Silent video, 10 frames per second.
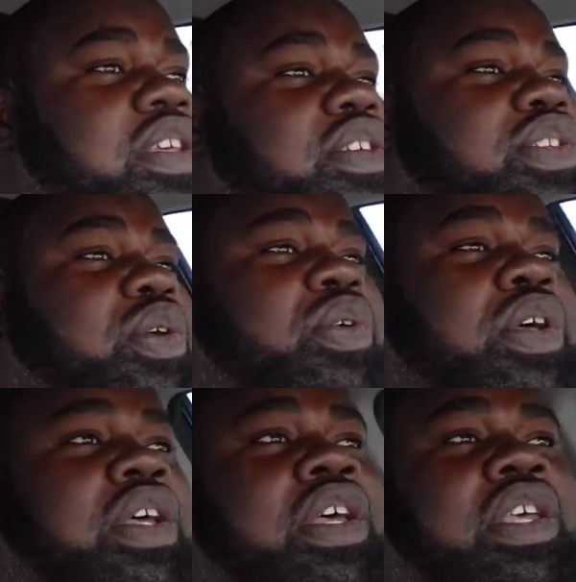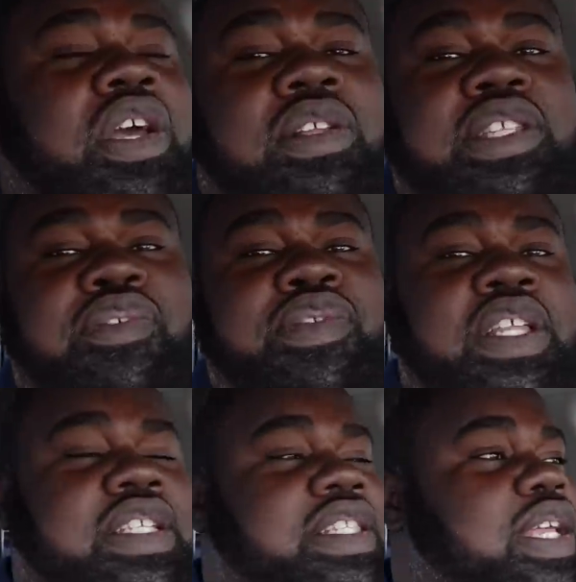So y'all
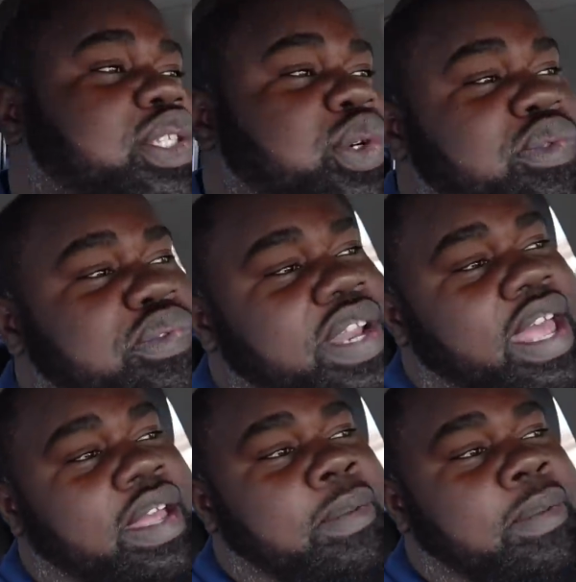definitely stay tuned for that.